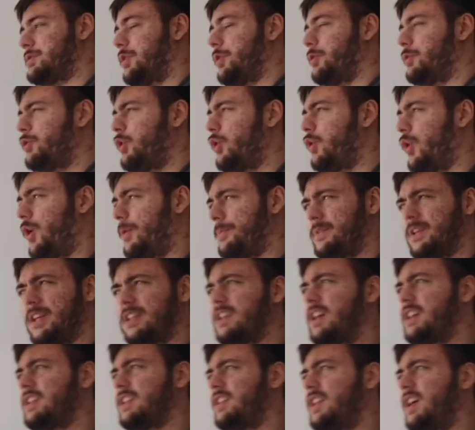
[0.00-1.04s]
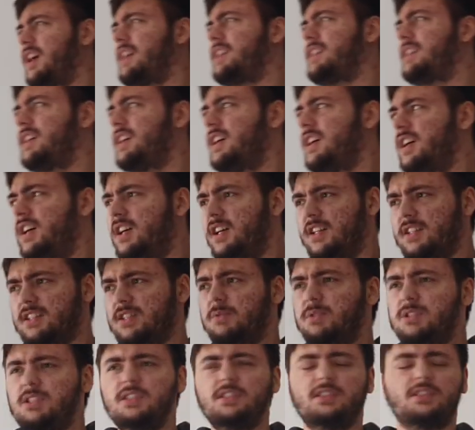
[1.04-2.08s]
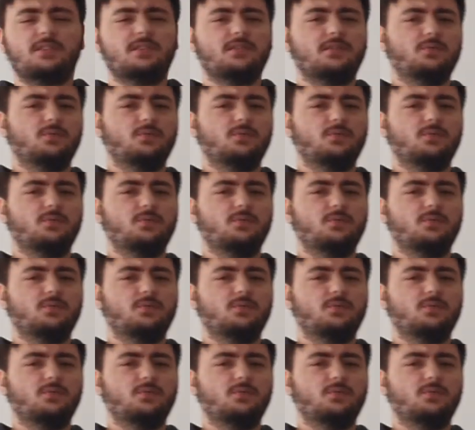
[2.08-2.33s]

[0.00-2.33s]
Although, I'm not gonna lie, some scenes,